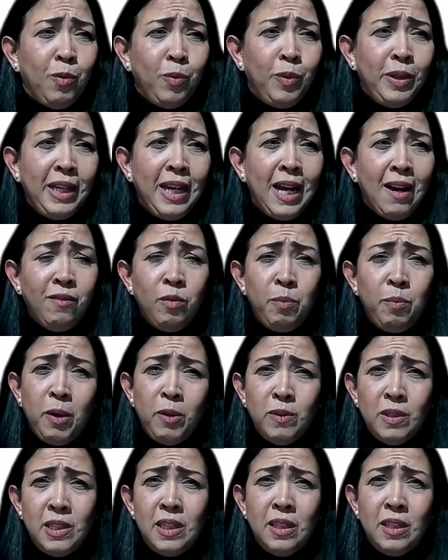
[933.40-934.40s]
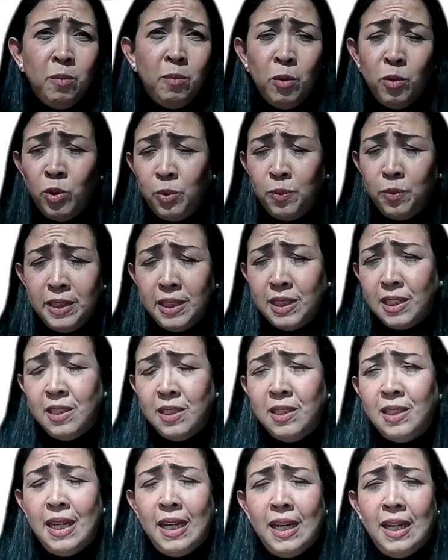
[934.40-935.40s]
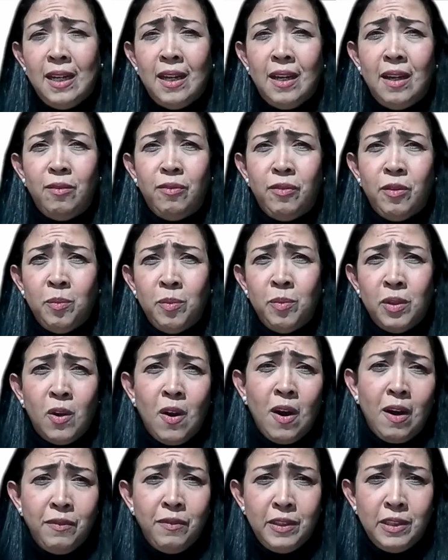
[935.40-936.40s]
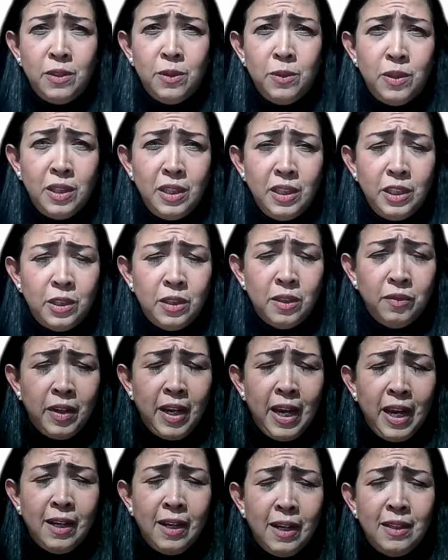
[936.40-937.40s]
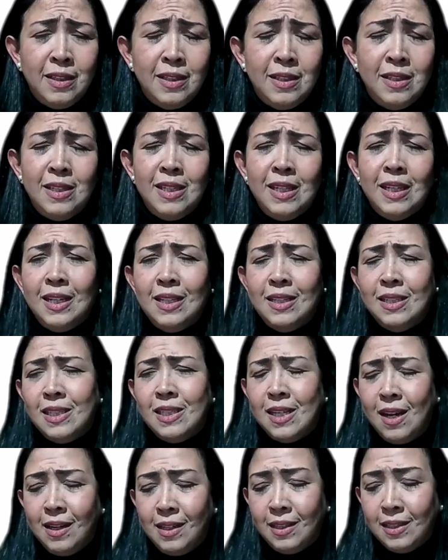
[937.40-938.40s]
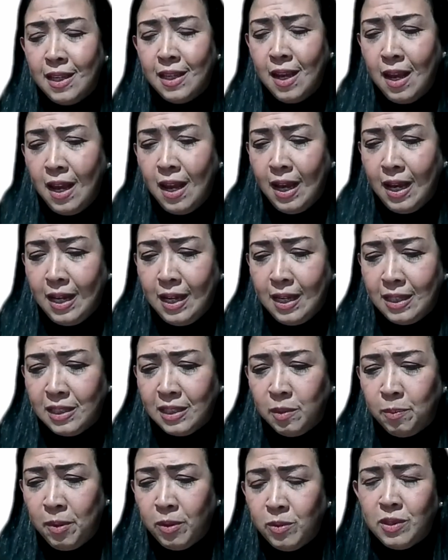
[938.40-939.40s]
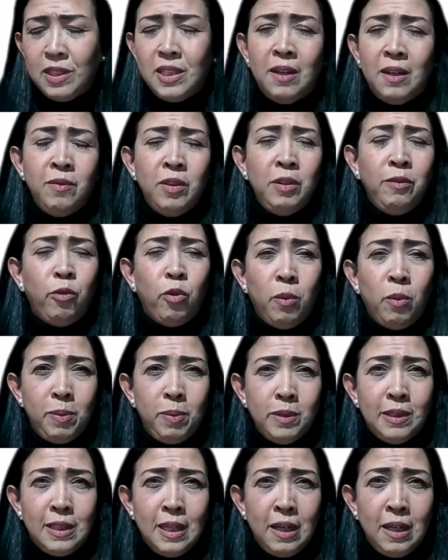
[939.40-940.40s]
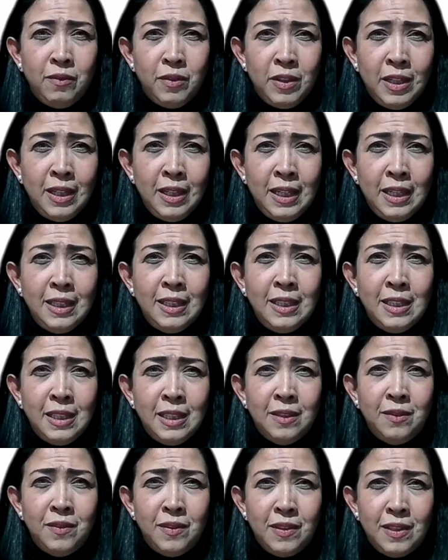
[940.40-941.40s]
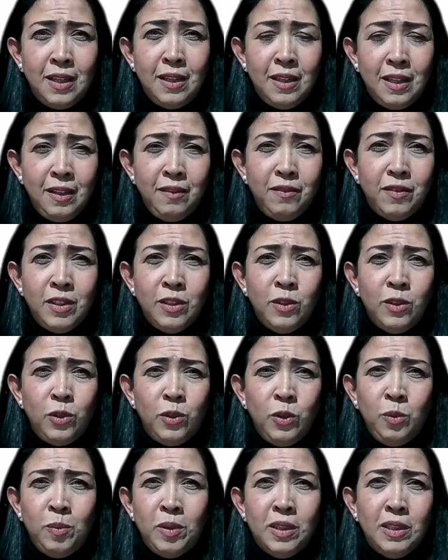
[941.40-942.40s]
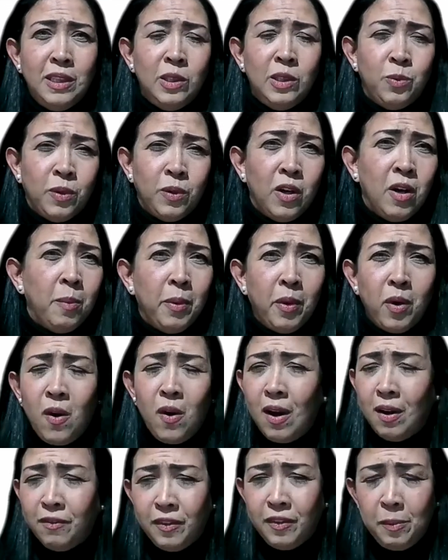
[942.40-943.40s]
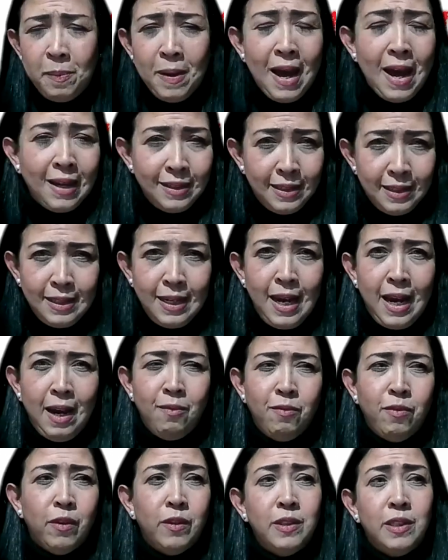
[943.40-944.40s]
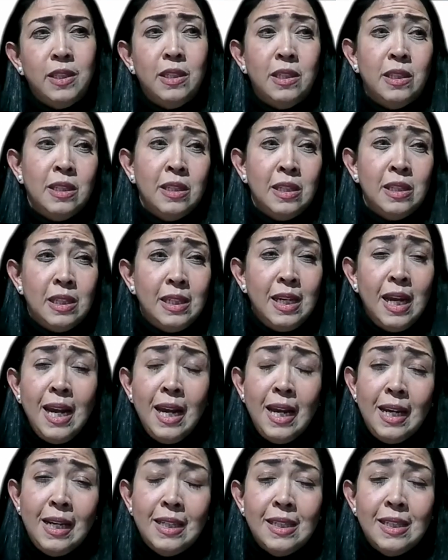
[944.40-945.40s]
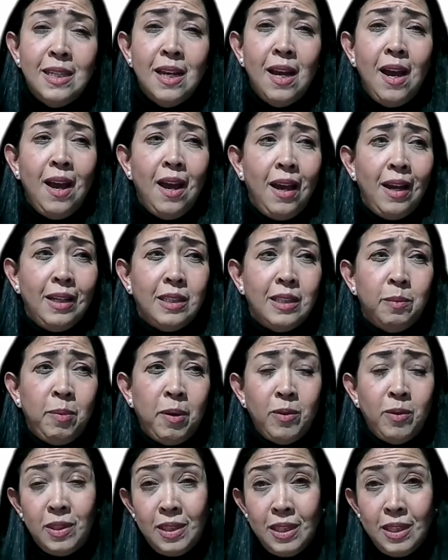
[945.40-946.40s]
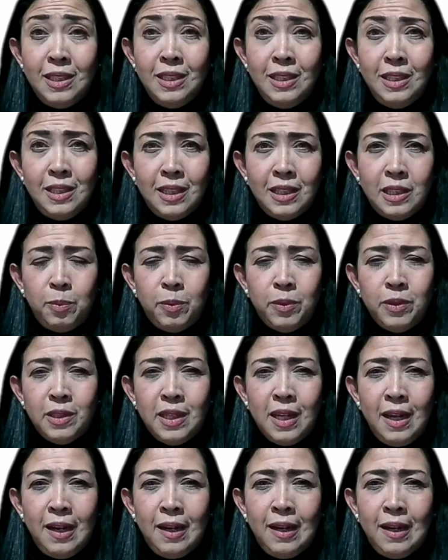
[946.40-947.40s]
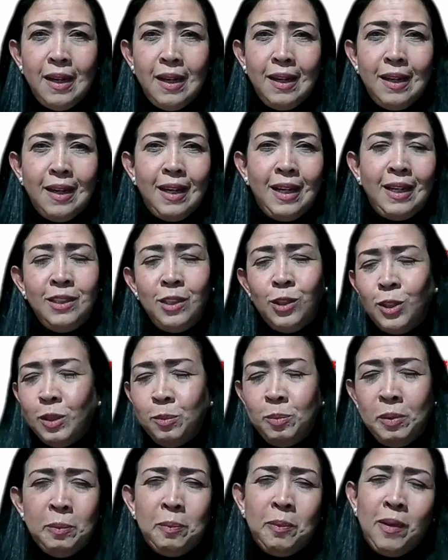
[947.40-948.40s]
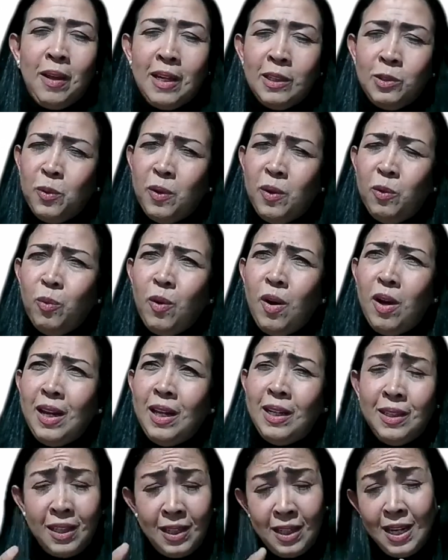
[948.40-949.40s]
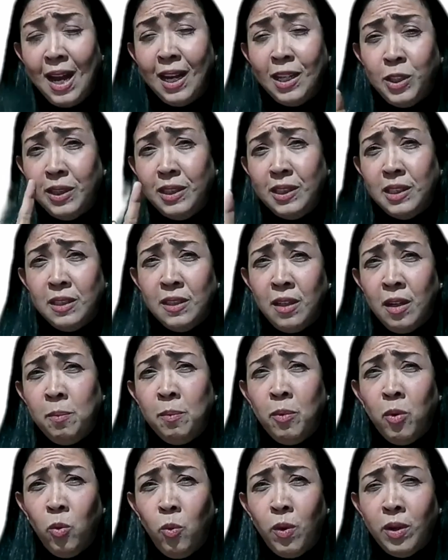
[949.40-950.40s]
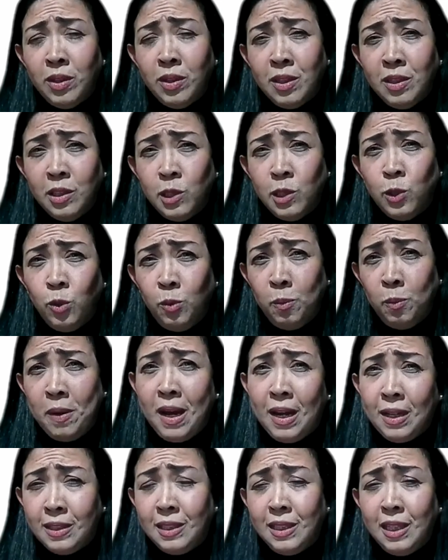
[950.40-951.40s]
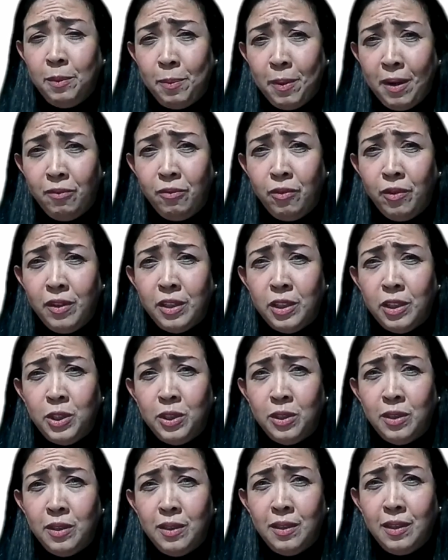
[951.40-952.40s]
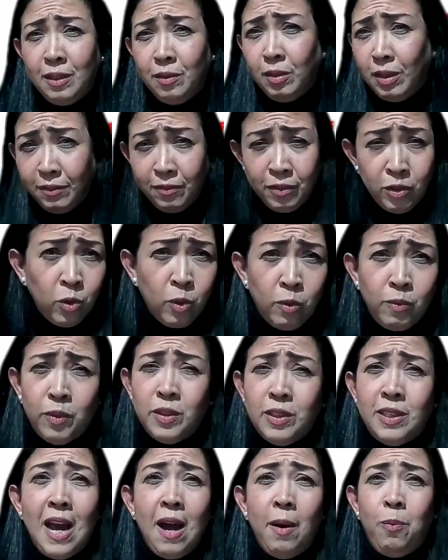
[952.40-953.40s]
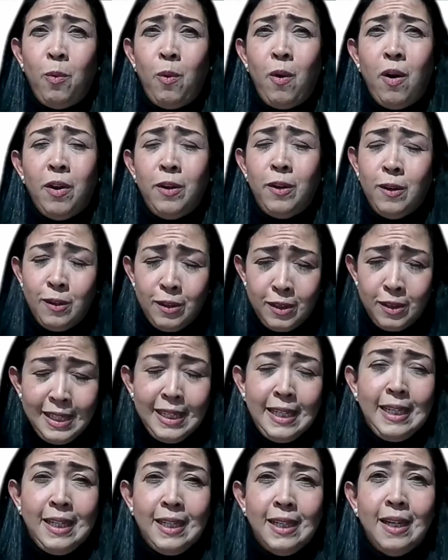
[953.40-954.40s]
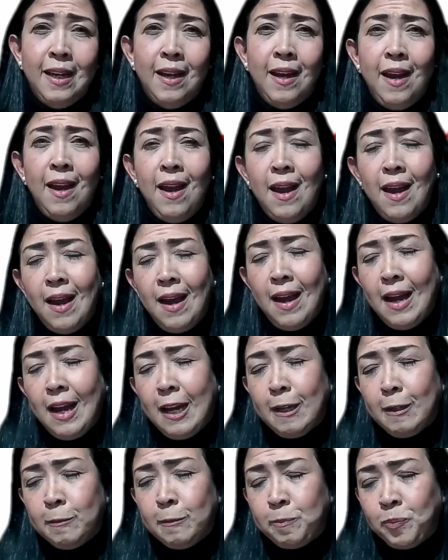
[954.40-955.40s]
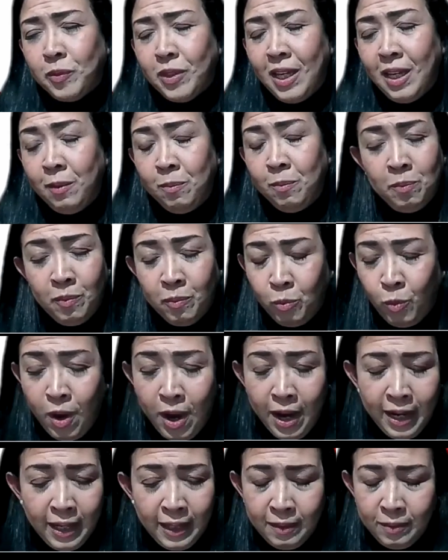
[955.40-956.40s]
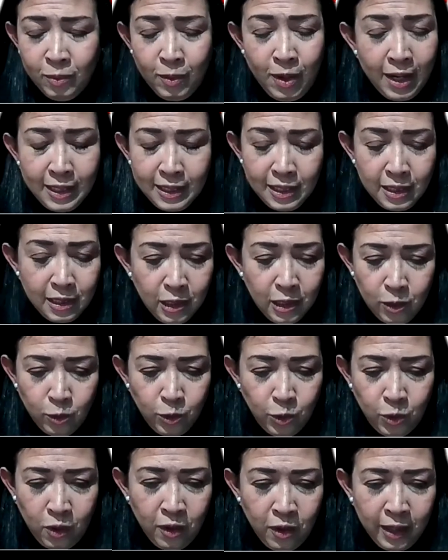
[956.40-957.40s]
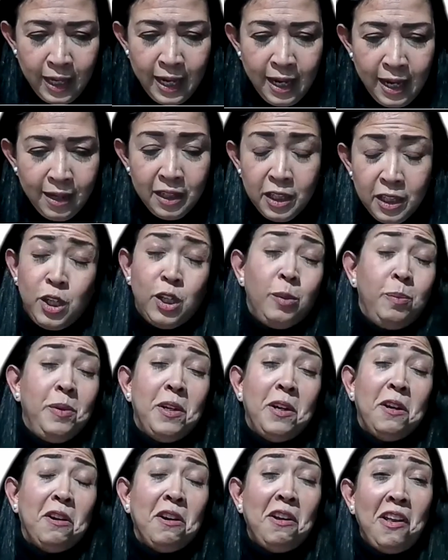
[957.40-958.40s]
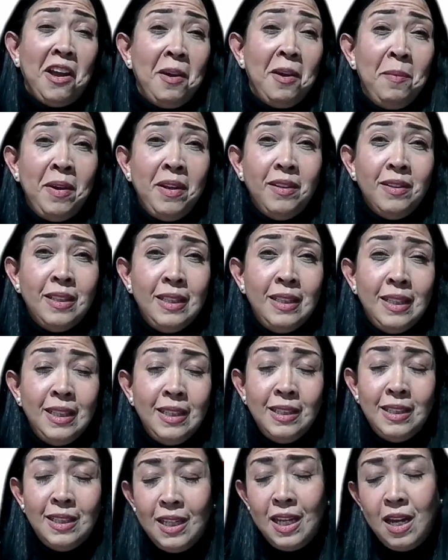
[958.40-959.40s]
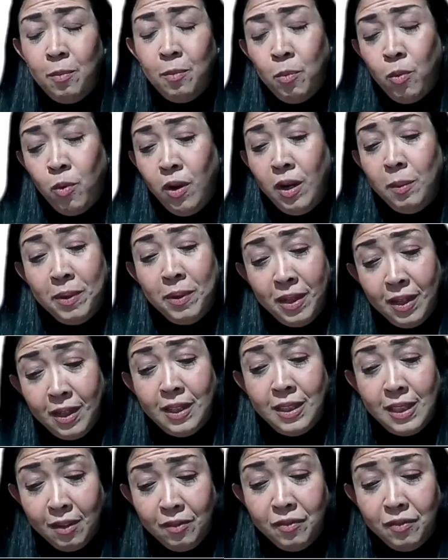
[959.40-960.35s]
We have about the most recent data from the Coffee Association of Canada and Dig Insights is about 74% of Canadians have said they've consumed at least one cup of coffee past day, versus in the States, it's about 66%. And usually people ask, well, and it actually is the number one consumed past day beverage, even over tap water or tea. And why is it so strong in Canada? It could be our climate leaning to that more, but it